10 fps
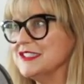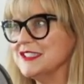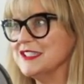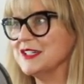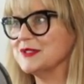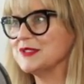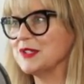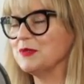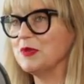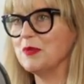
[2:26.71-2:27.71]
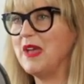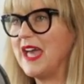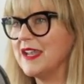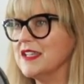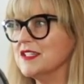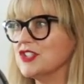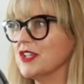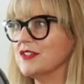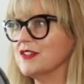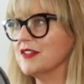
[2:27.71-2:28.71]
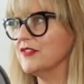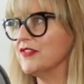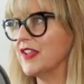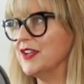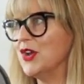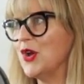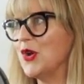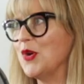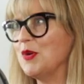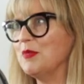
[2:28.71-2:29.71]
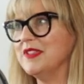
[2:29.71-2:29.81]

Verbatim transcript: Yeah. You know? So we were mad at each other on the flight home,